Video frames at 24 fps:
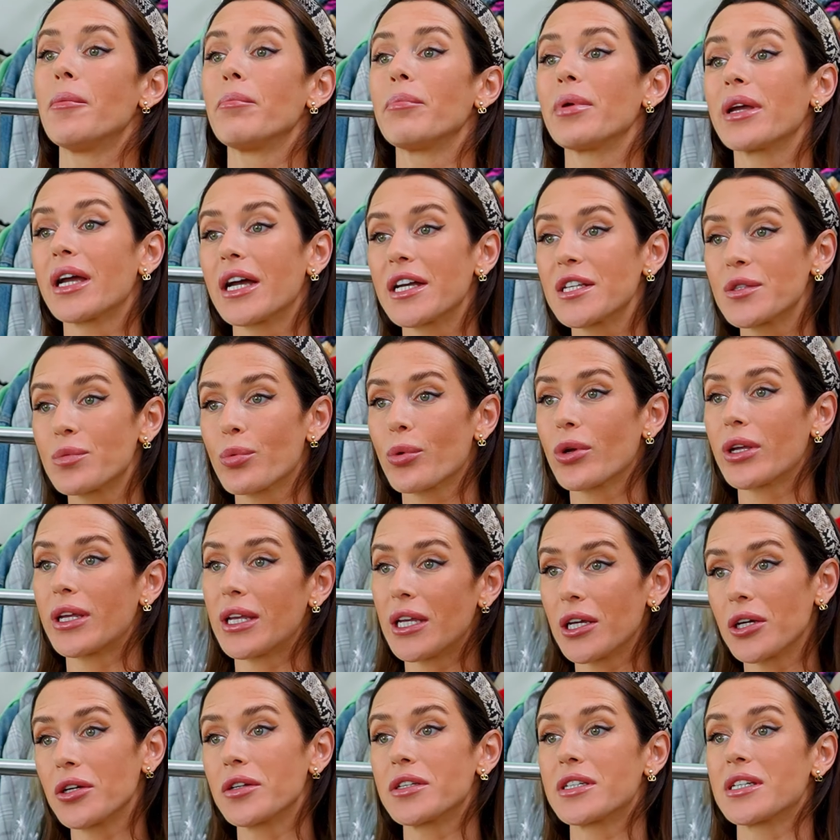because we're
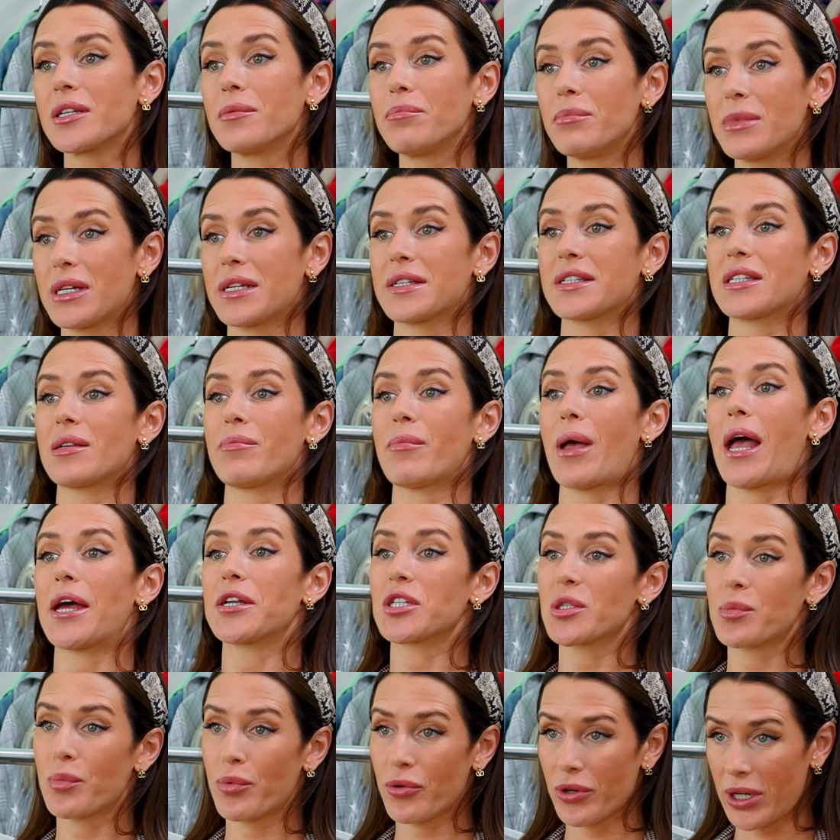here to mix and
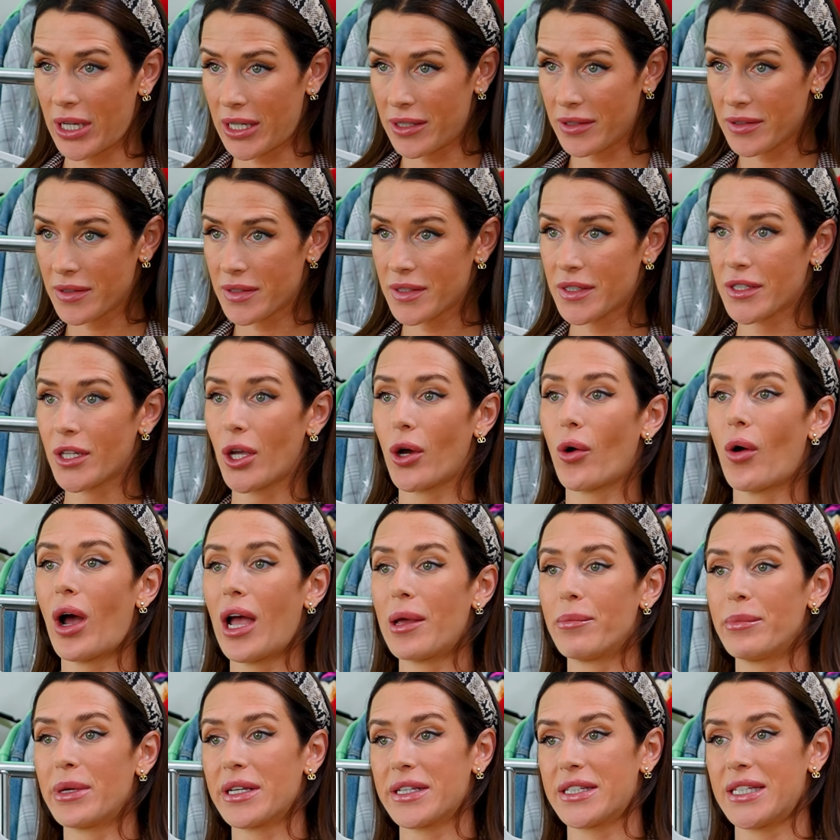match prints. So
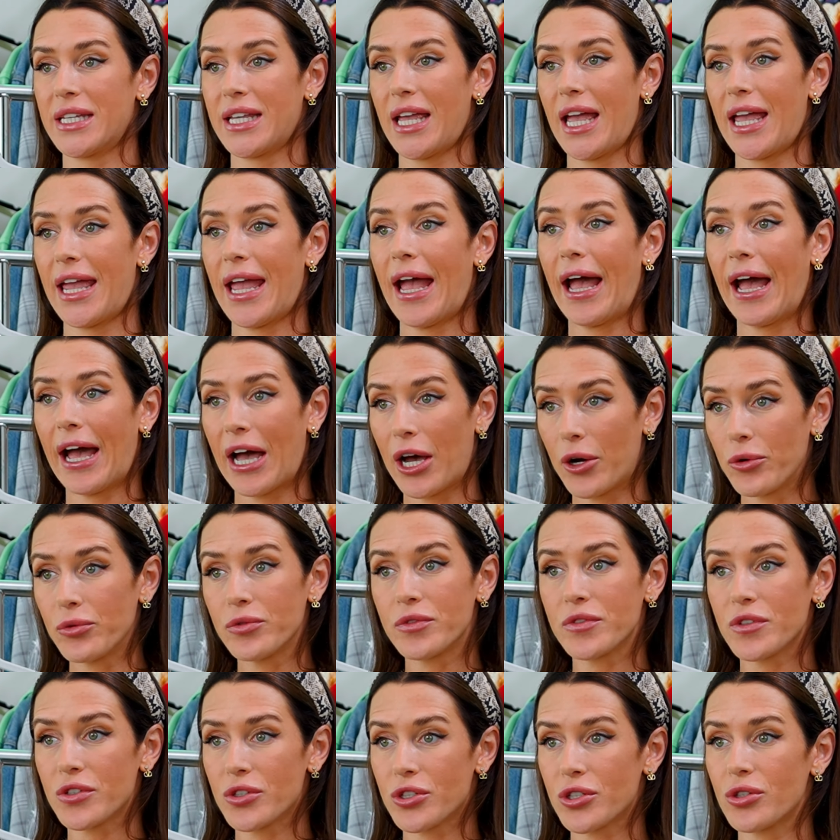I'm mixing a
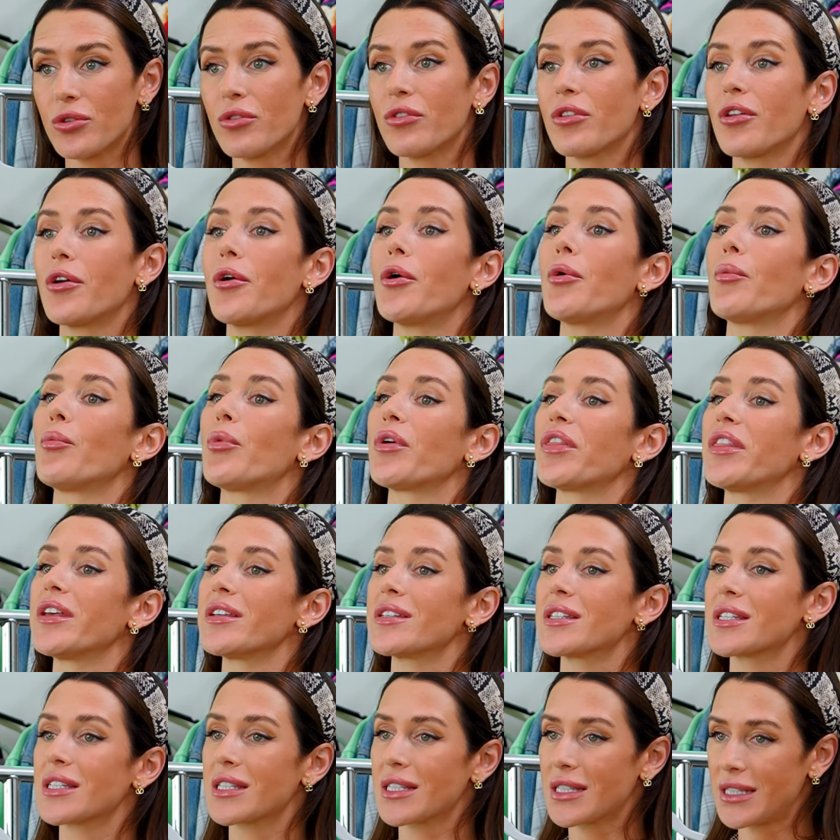houndstooth with a
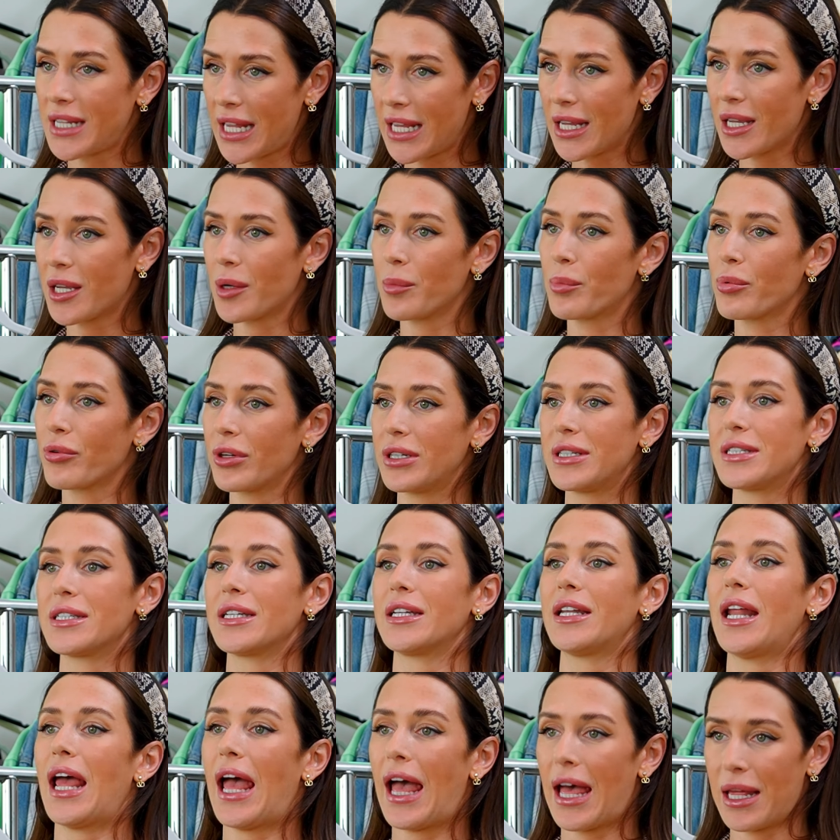snake
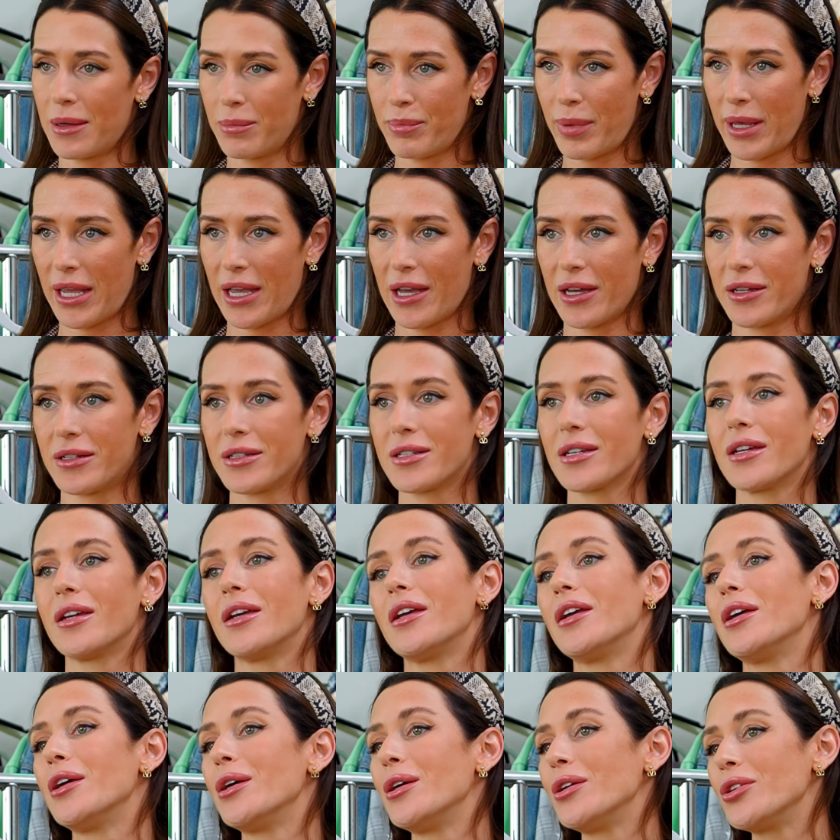printed headband
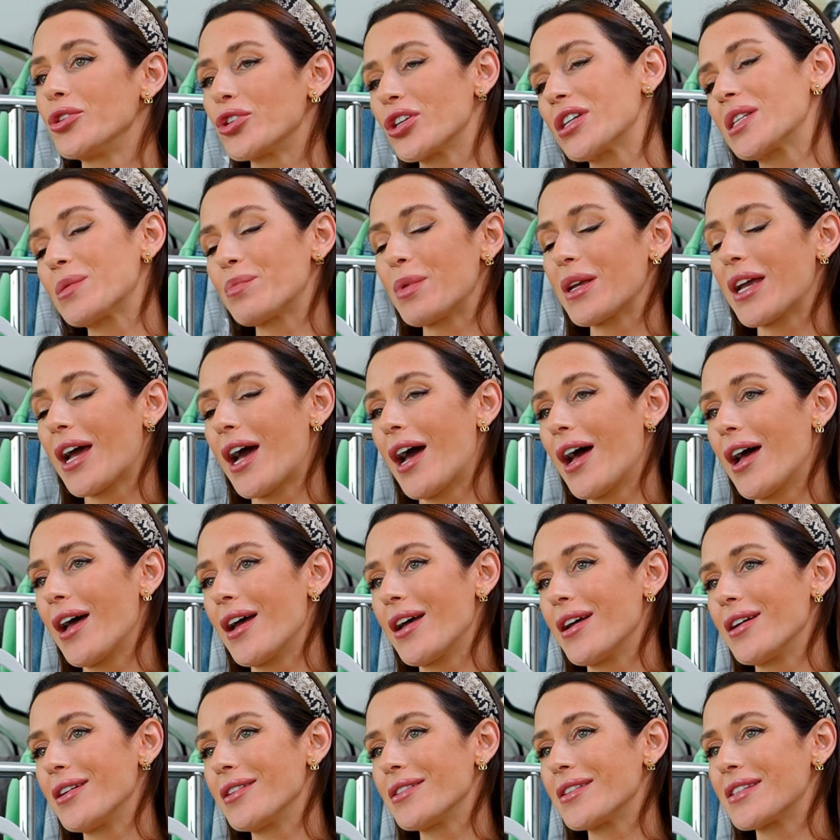just
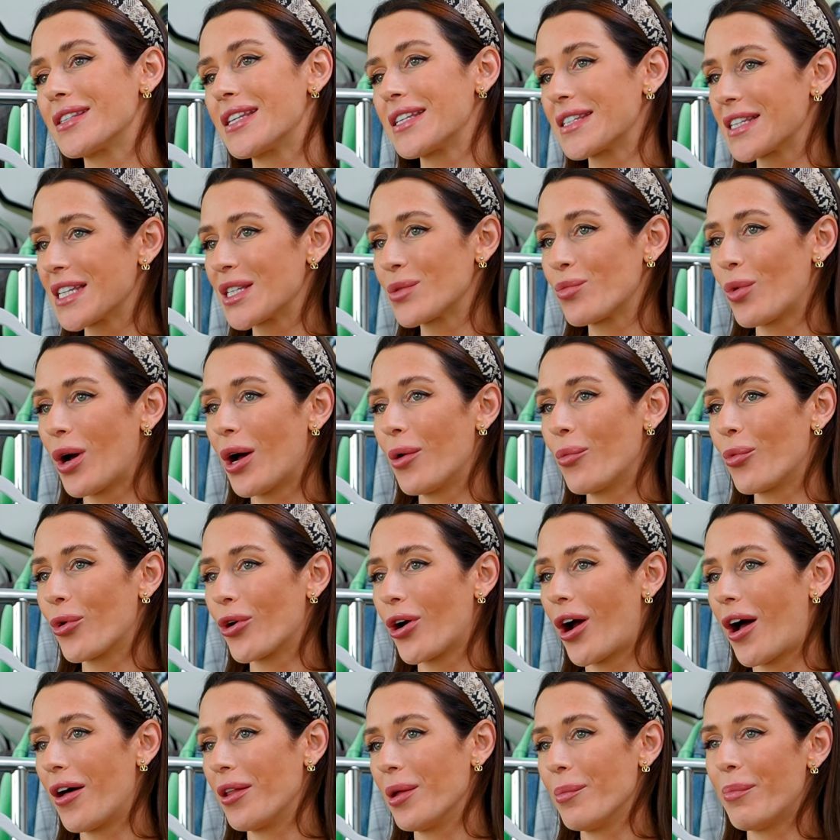because this is what
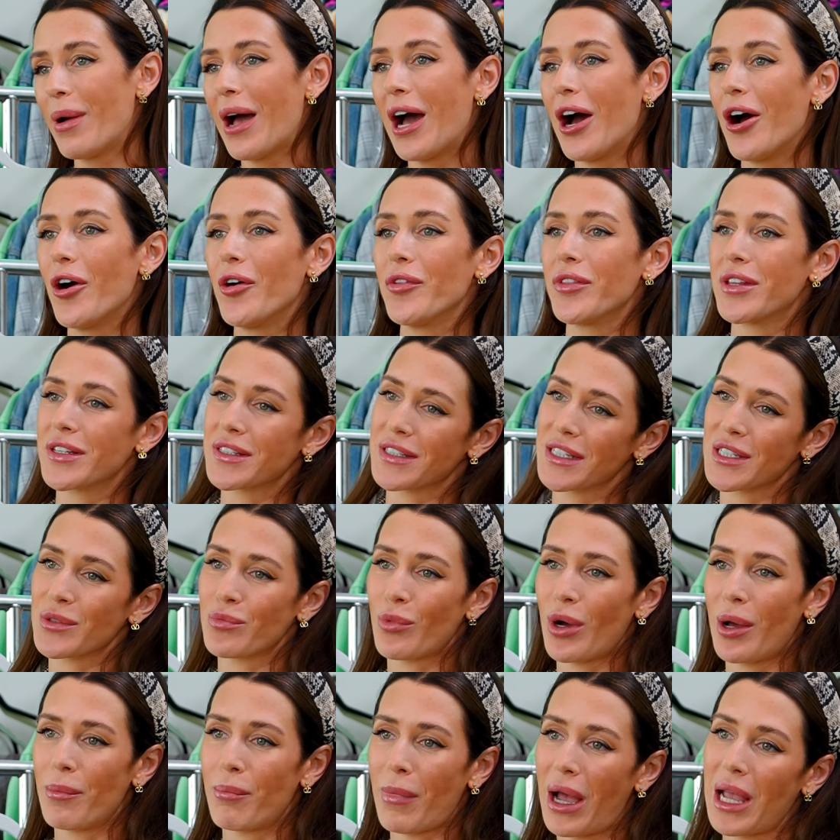we're all about, this is
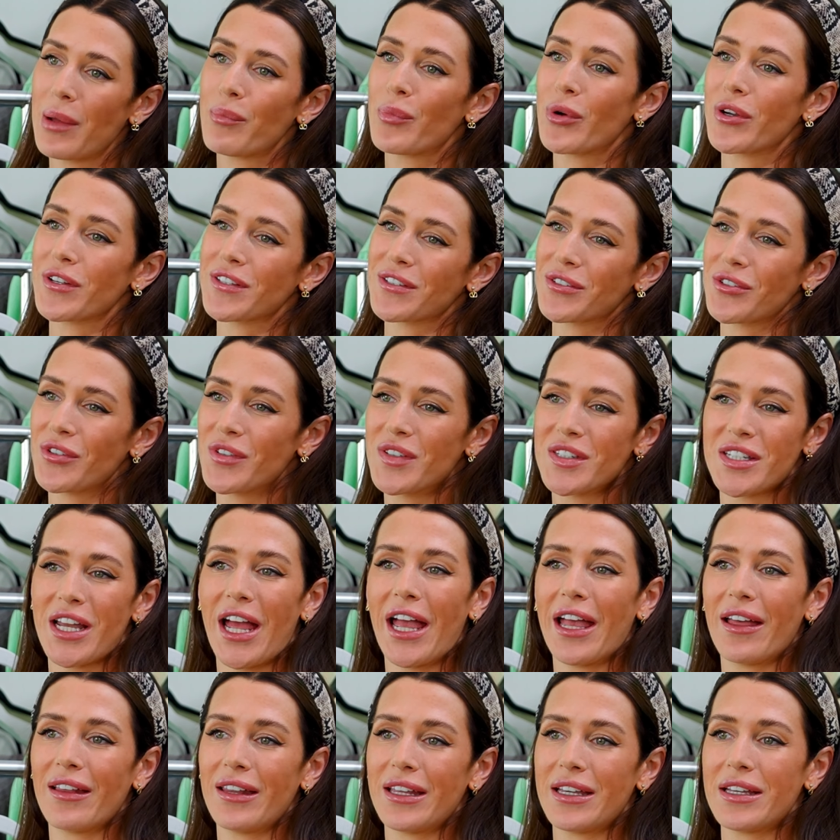what my personal
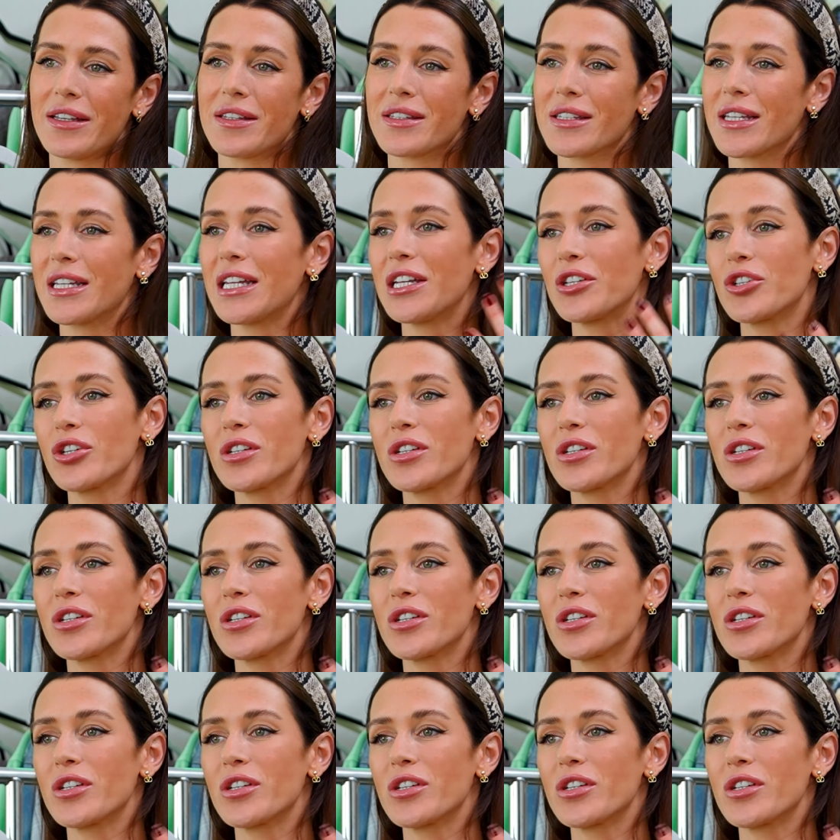style is, and it